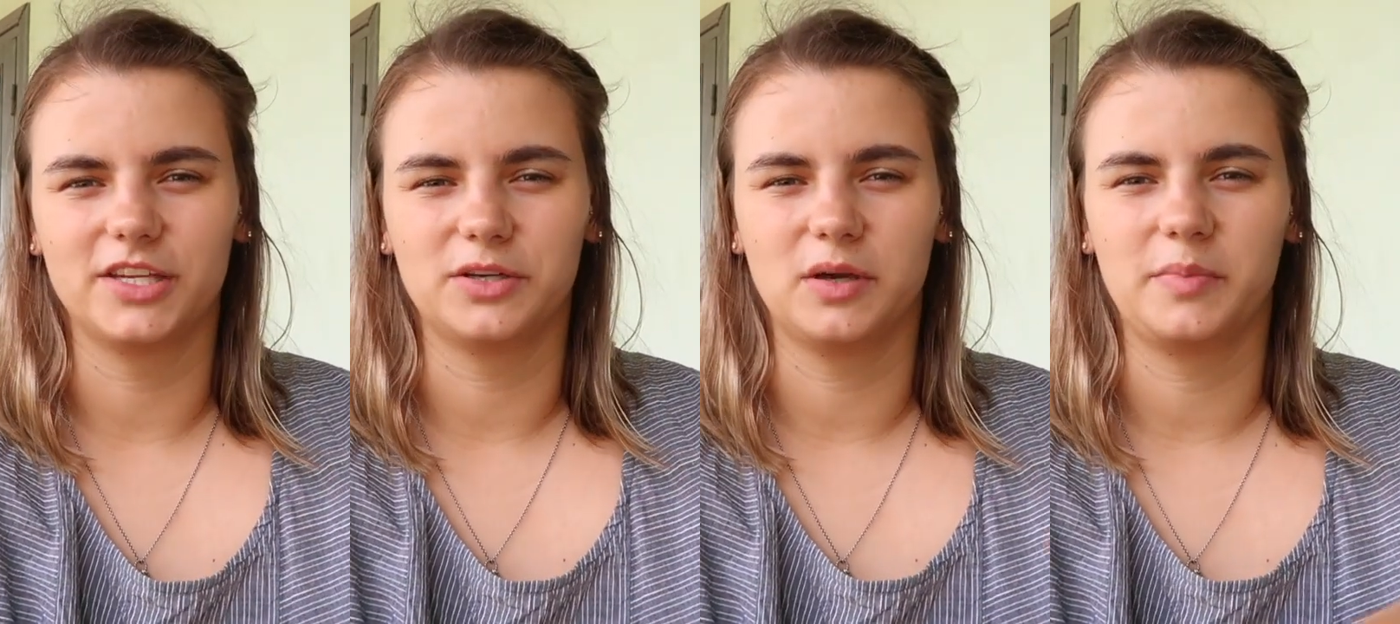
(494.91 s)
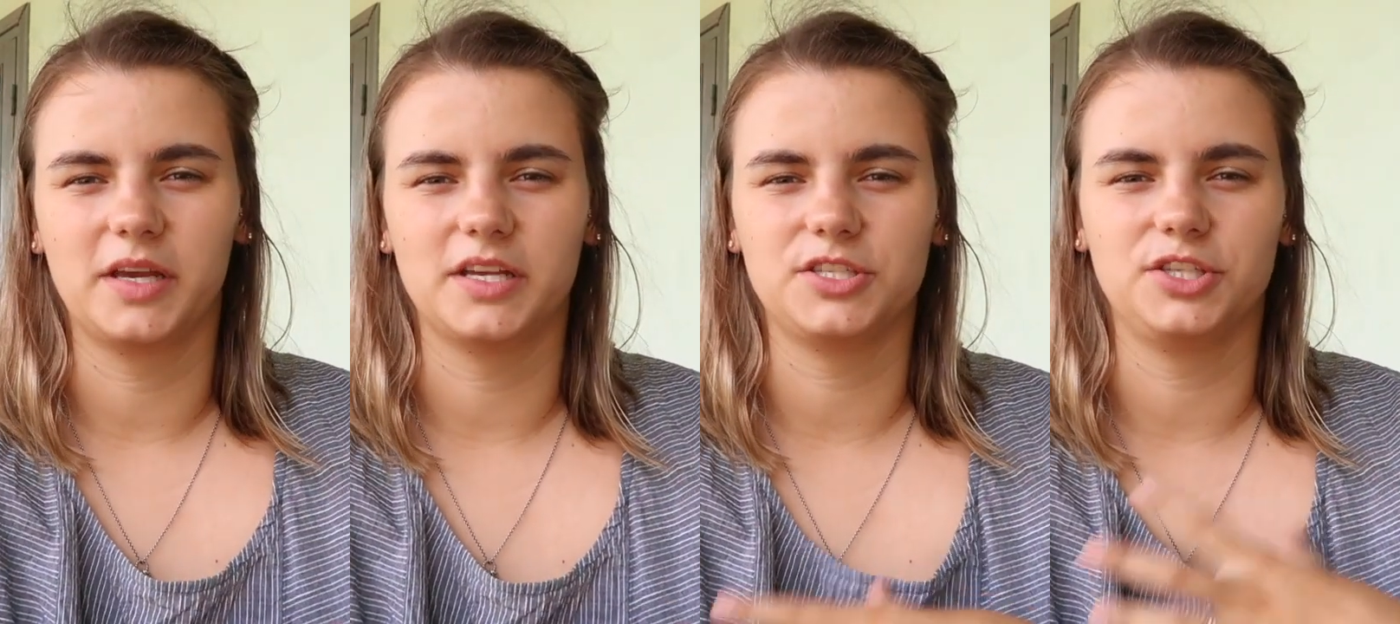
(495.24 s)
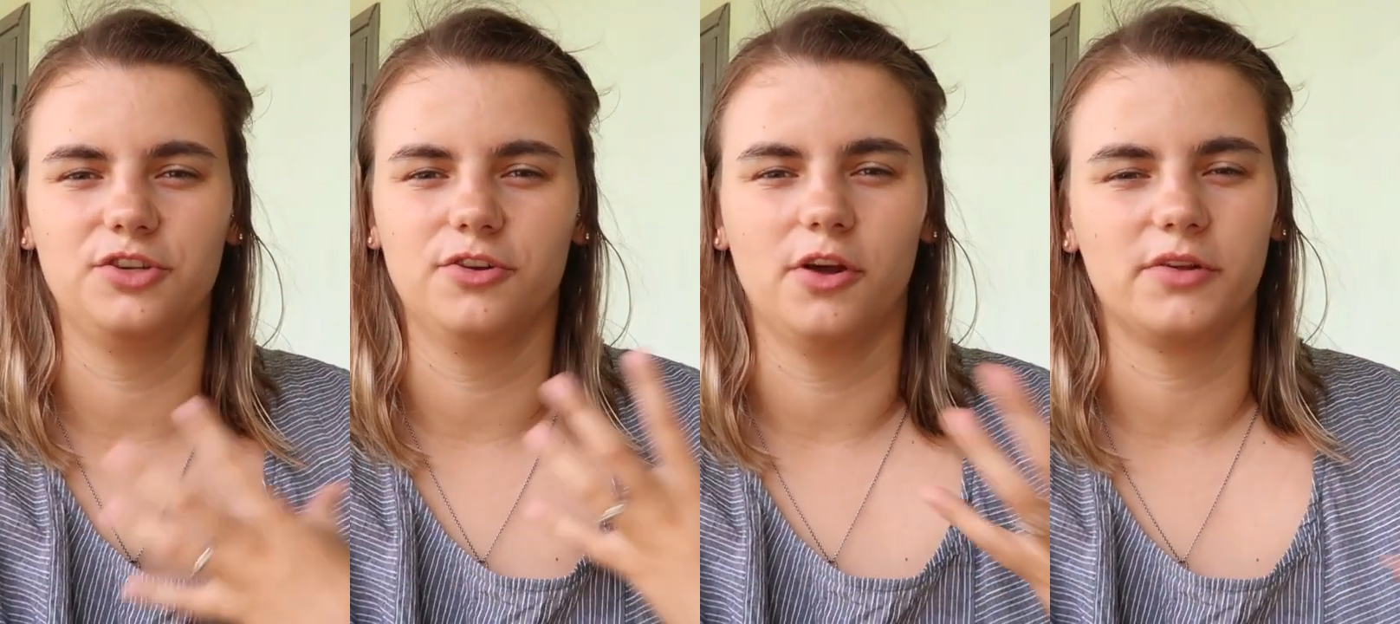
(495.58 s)
to do it because
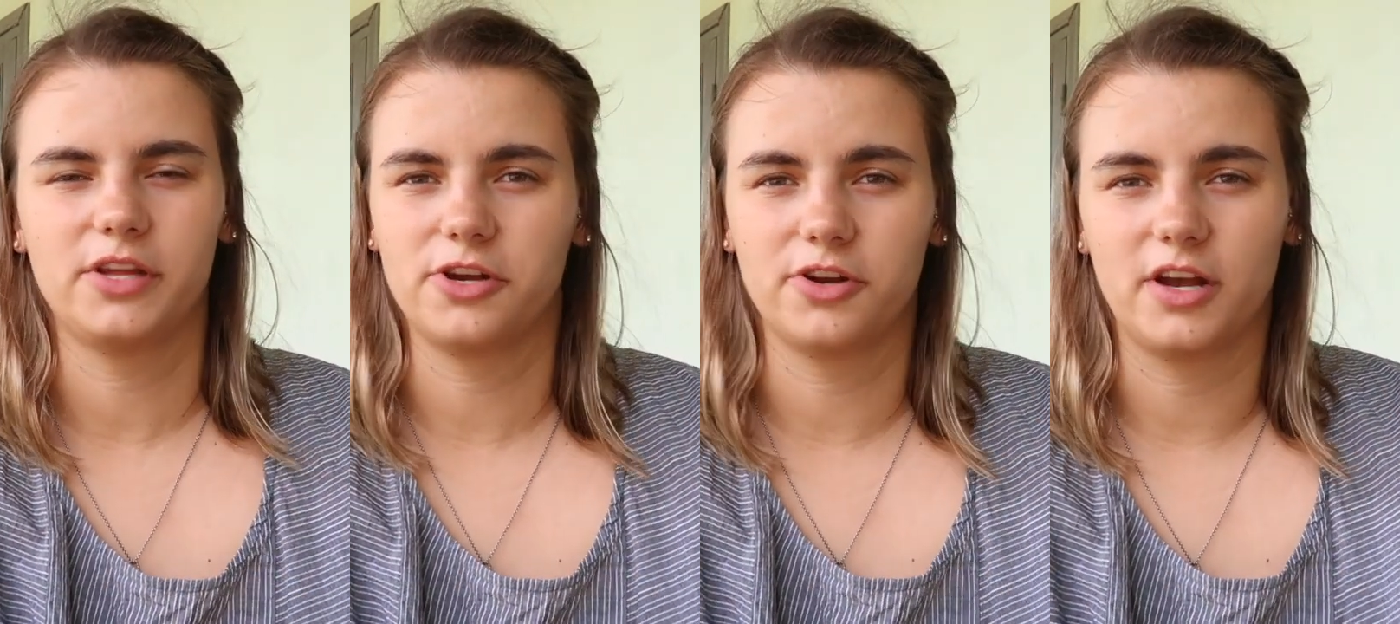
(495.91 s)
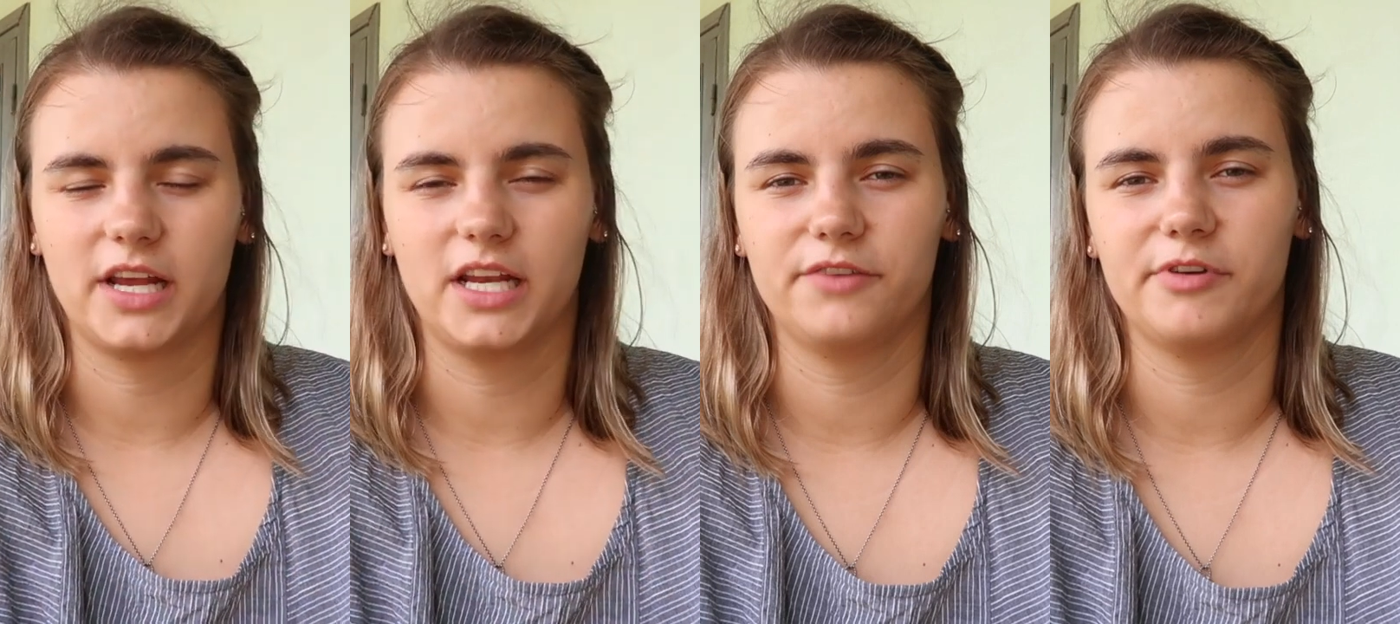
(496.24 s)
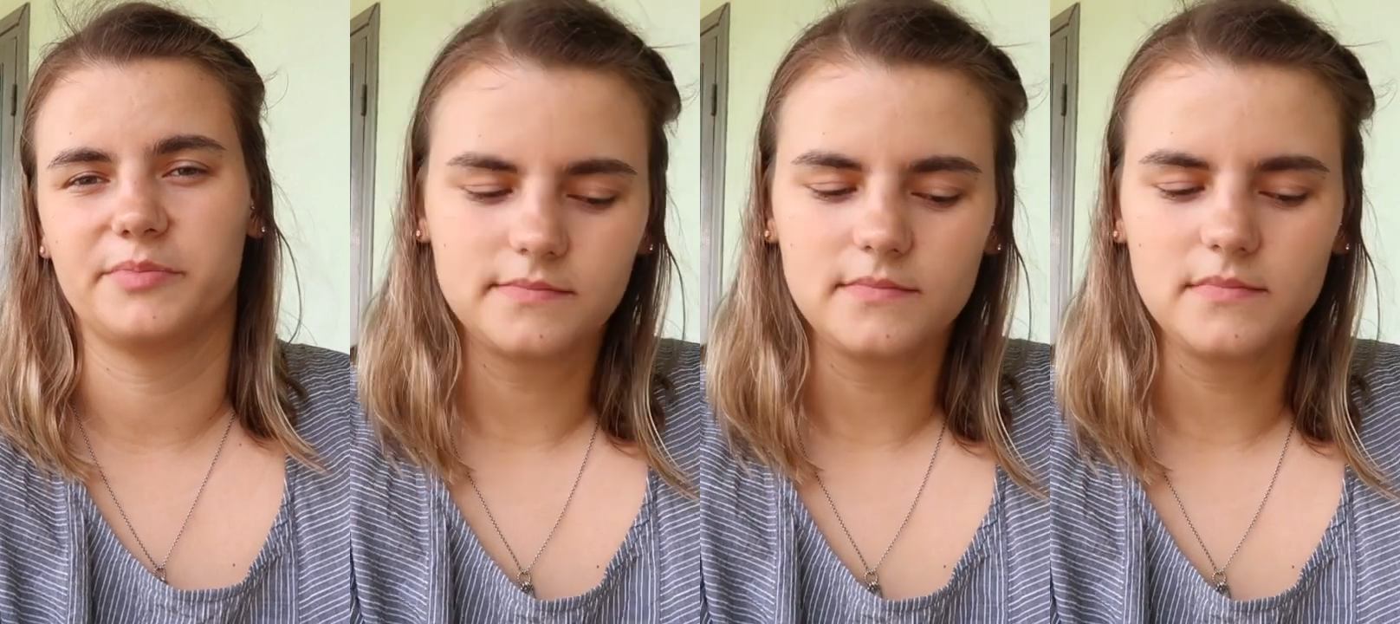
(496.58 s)
you know that you're not getting
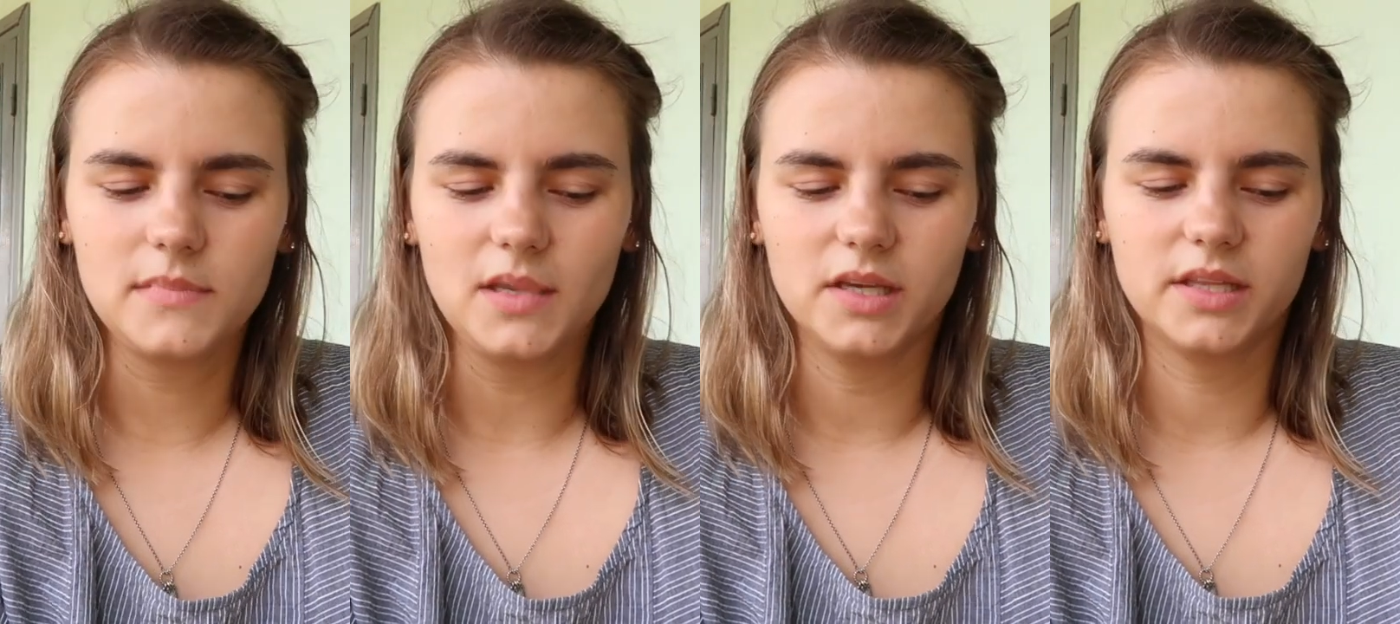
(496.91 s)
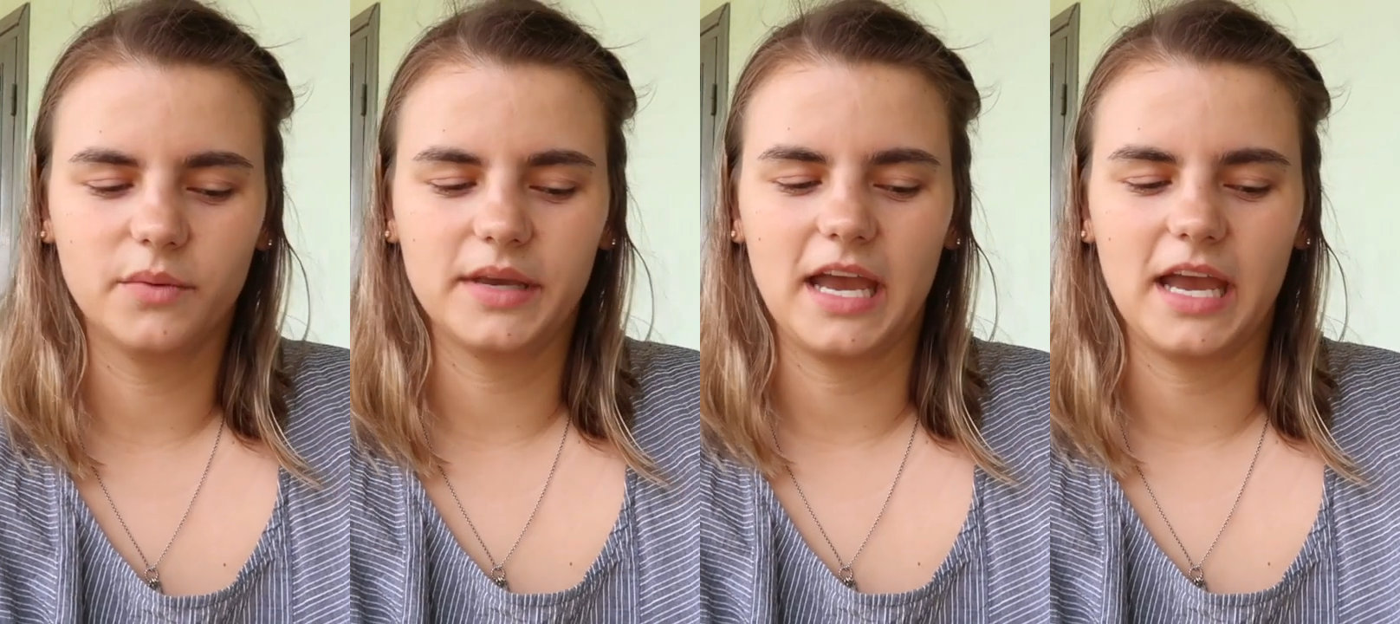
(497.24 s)
ripped. And